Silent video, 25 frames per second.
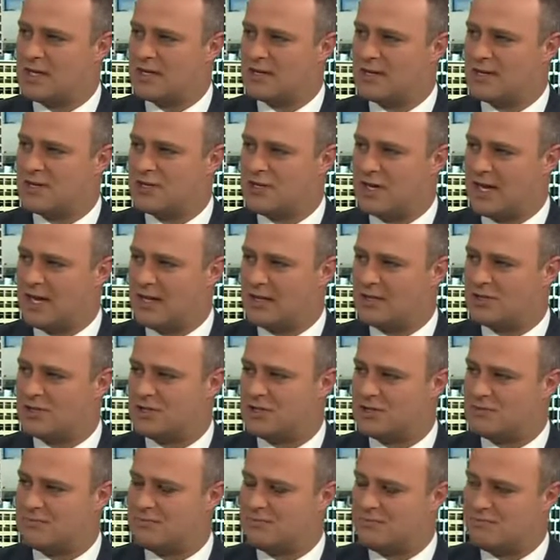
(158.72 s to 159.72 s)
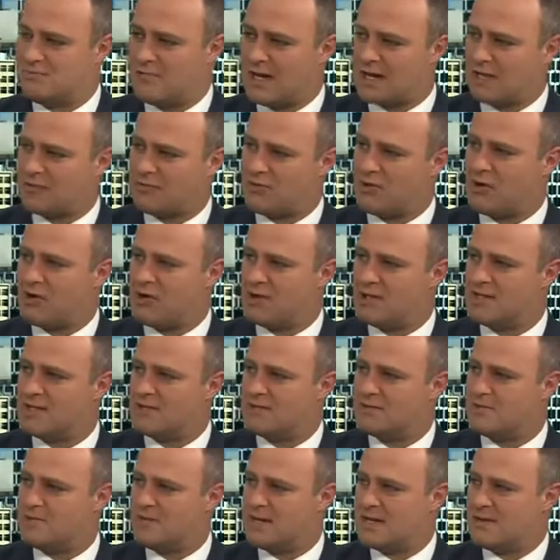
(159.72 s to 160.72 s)
at the challenges, Macron
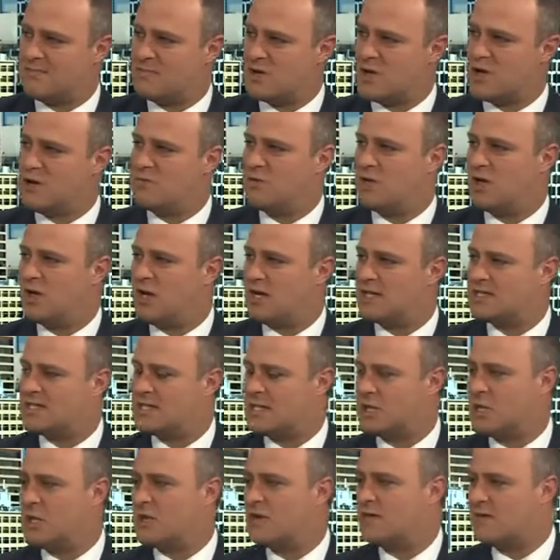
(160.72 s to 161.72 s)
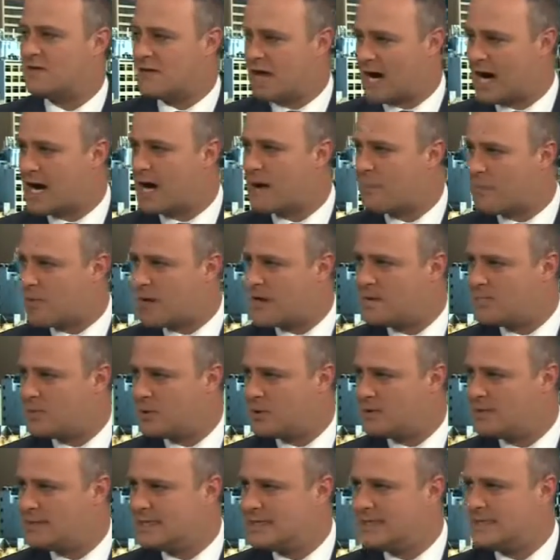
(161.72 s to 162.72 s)
has been mobilising a lot of younger
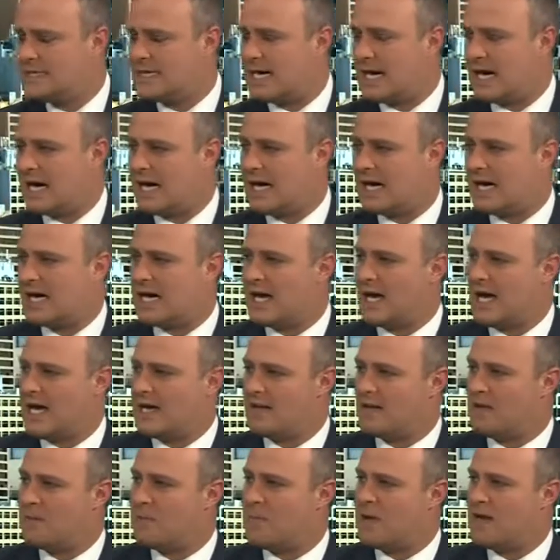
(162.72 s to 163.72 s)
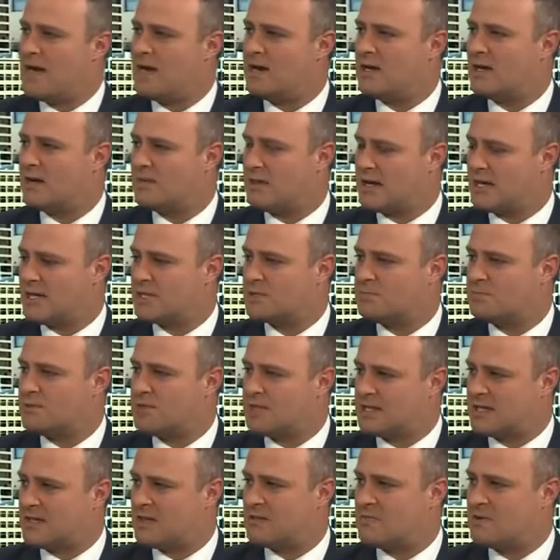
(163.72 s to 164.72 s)
people, and Le Pen, I think, has
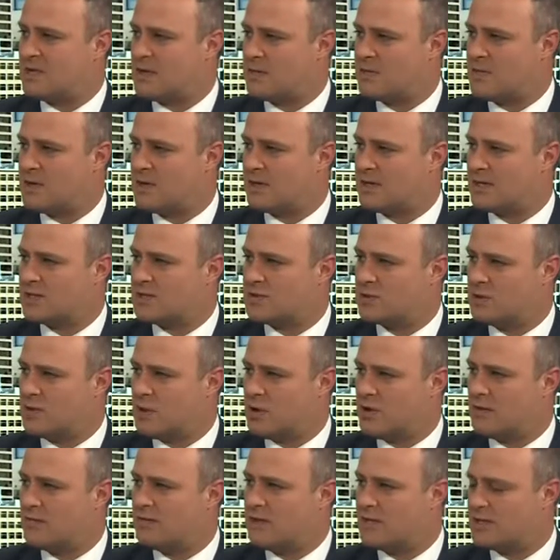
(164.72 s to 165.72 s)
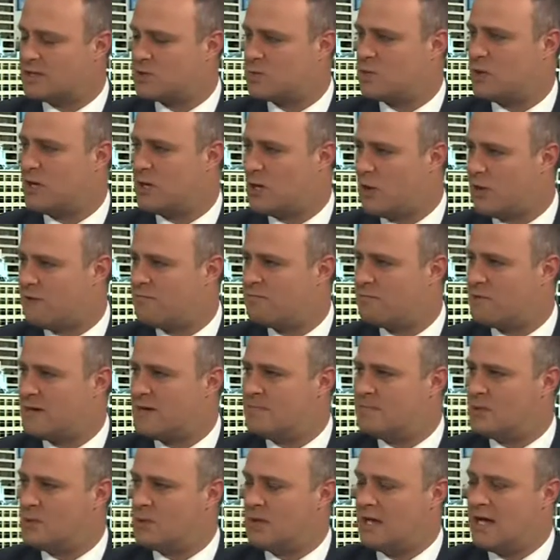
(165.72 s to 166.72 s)
particularly been appealing to a lot of less well-off
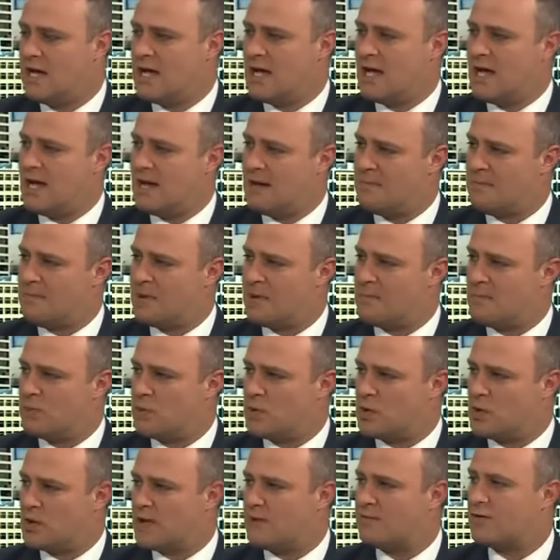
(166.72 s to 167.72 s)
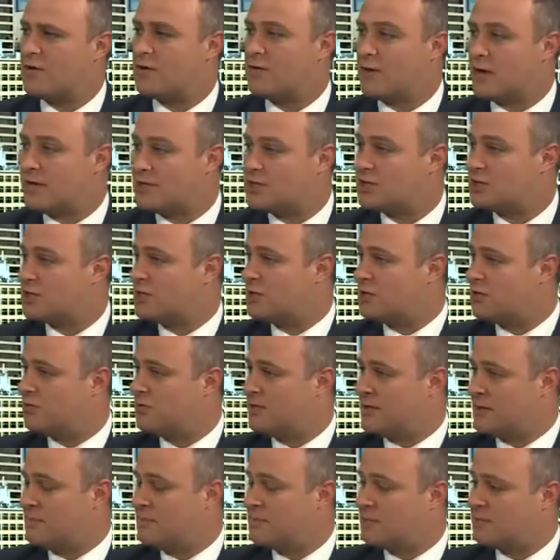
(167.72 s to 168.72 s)
people and people looking for greater
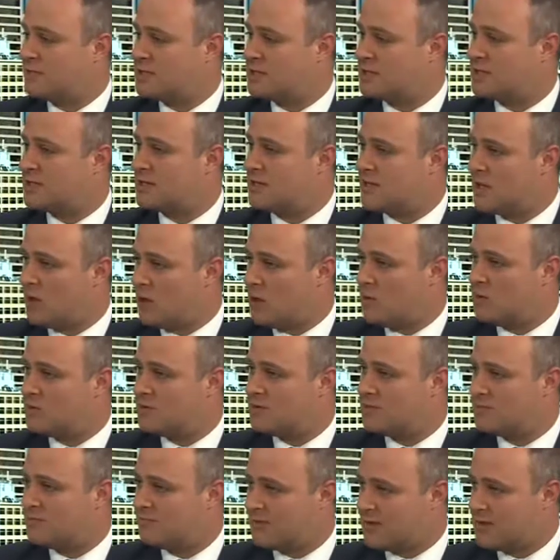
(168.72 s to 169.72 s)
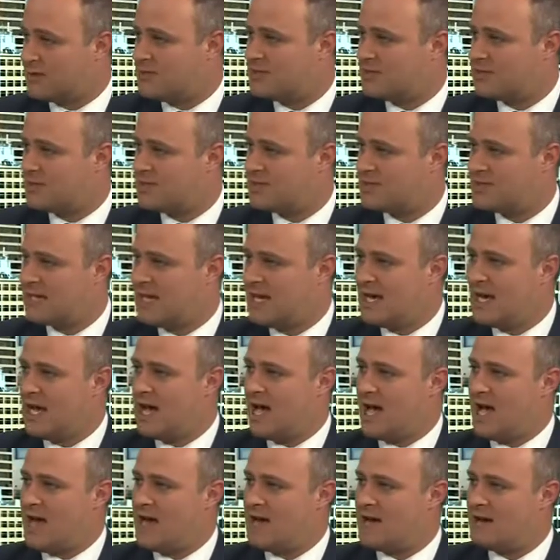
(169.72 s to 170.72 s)
security, particularly older voters.
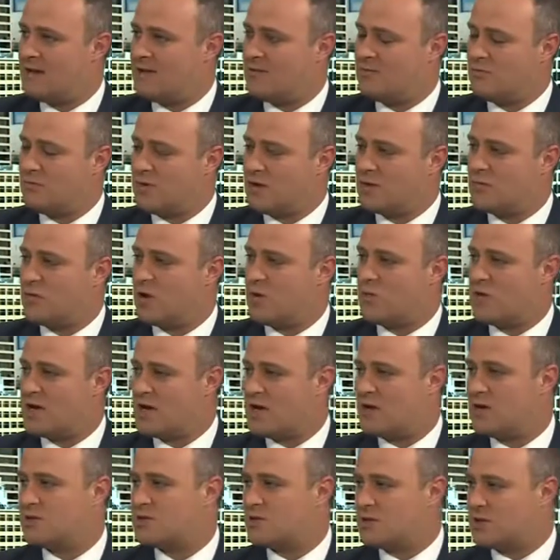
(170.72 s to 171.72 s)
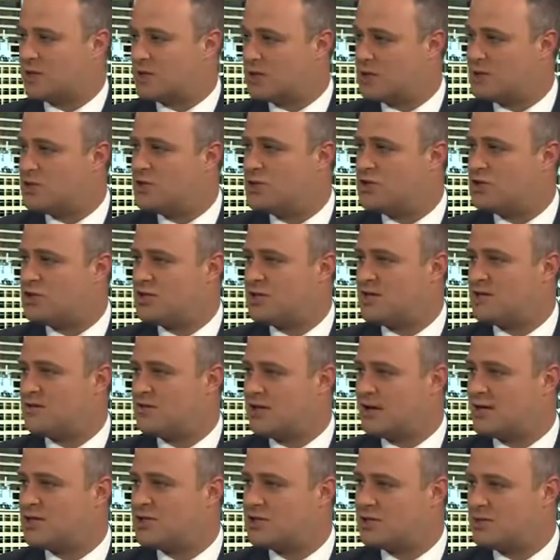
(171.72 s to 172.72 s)
And what we know is we've got a huge
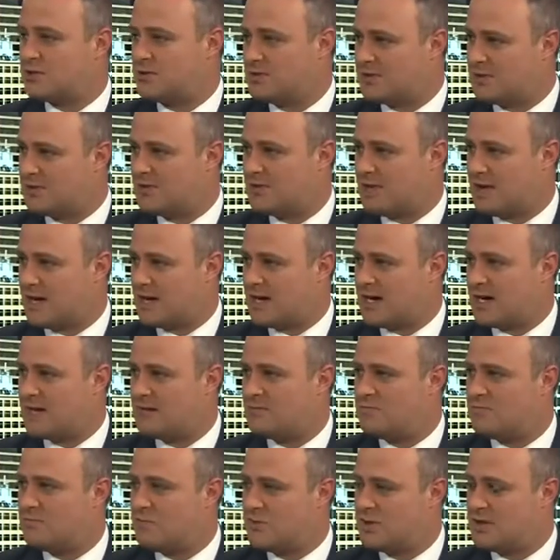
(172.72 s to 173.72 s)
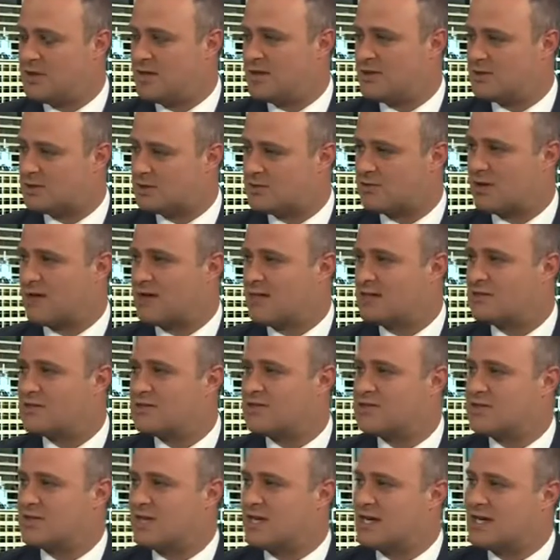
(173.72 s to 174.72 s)
generational divide within Australian
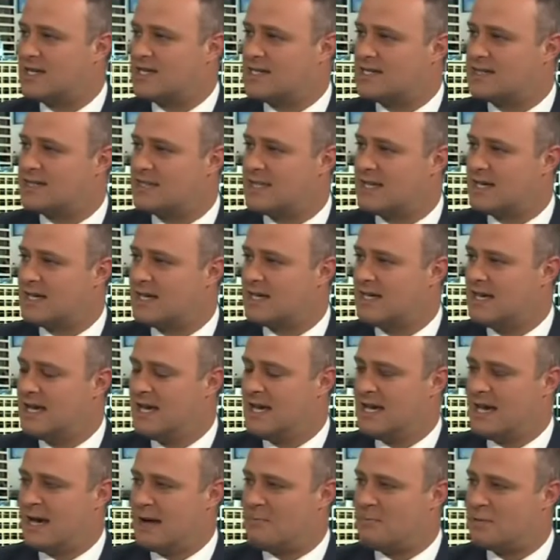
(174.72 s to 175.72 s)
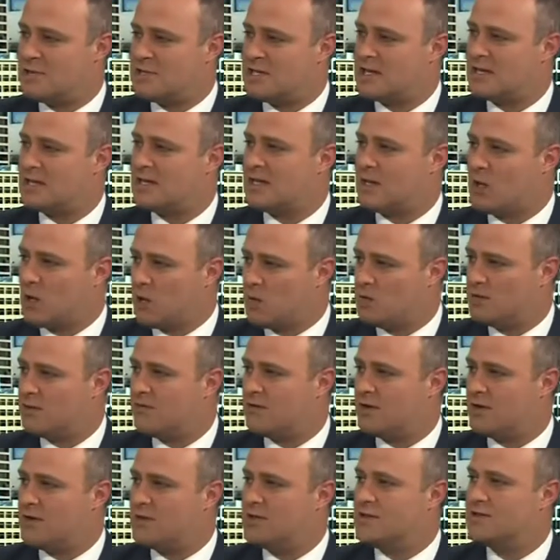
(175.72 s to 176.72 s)
society today, and particularly older
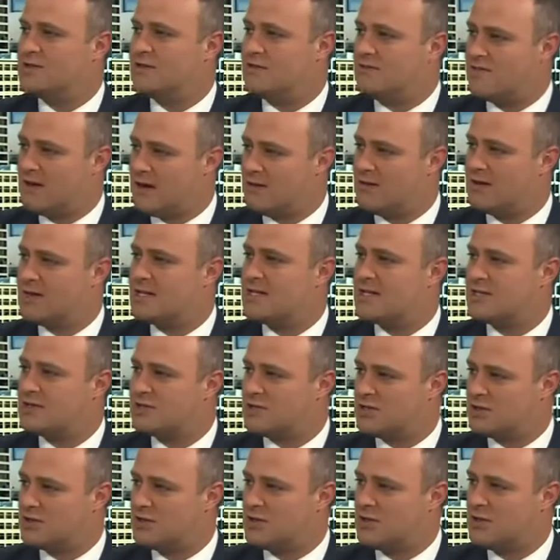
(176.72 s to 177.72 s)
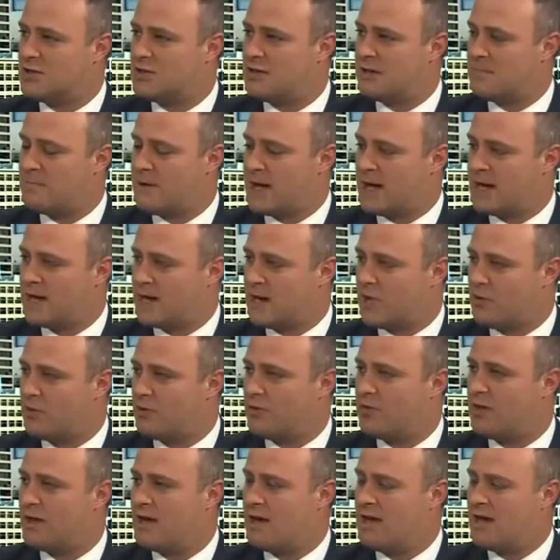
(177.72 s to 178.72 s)
voters are very concerned about
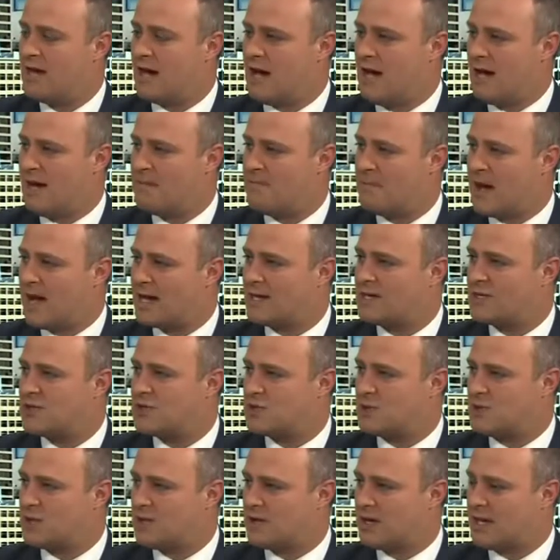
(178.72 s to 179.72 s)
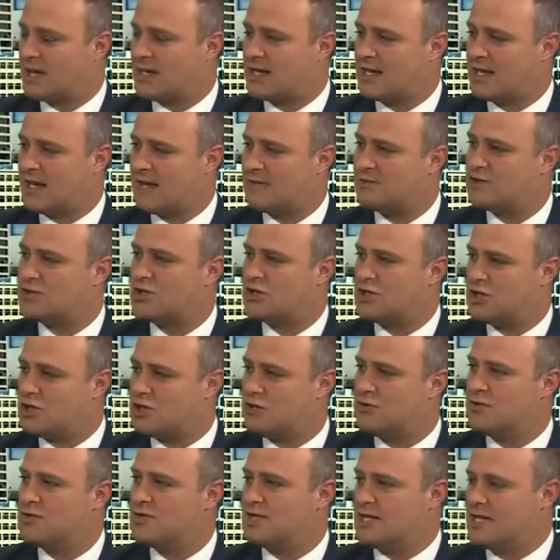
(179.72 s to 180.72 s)
health and making sure that they can have
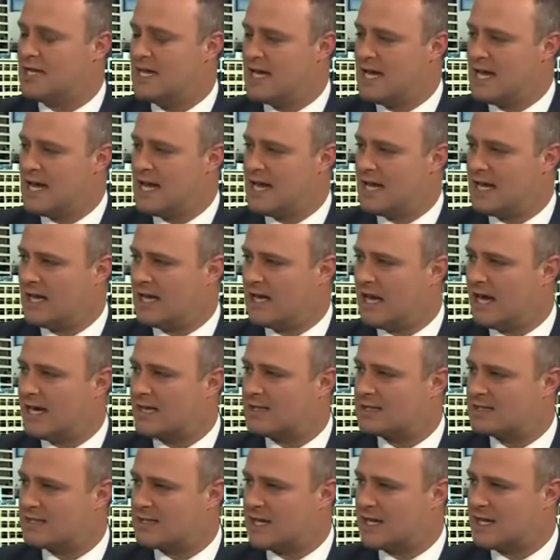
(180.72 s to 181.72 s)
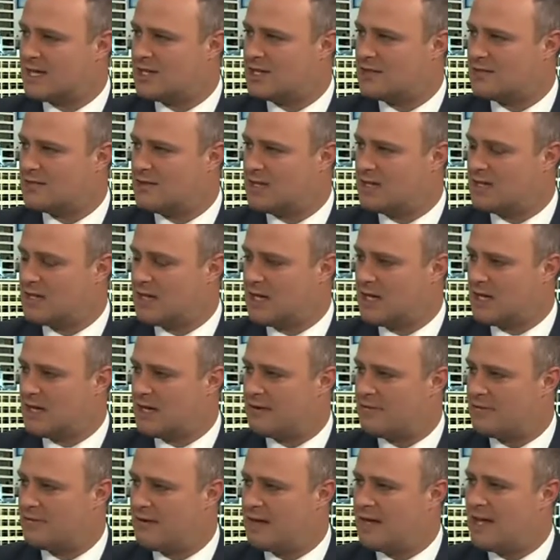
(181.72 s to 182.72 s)
security in a latter stage of their
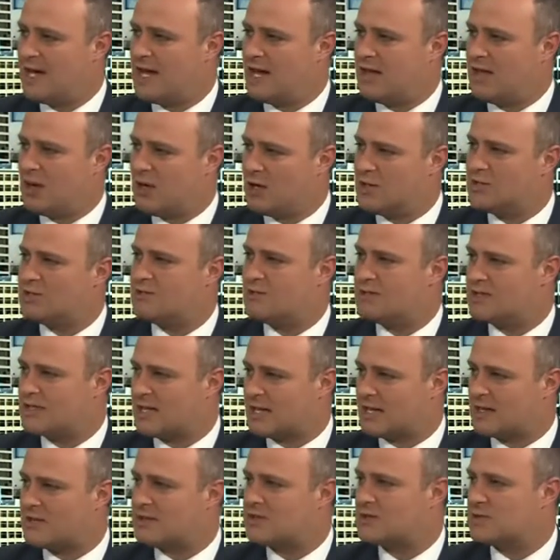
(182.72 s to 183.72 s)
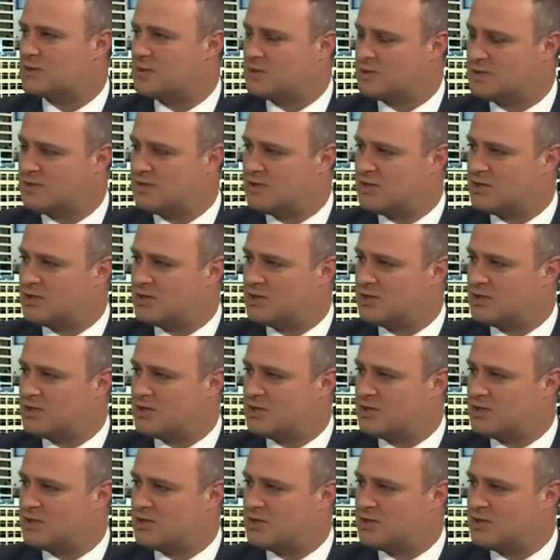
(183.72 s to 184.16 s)
life. And those are exactly the sorts of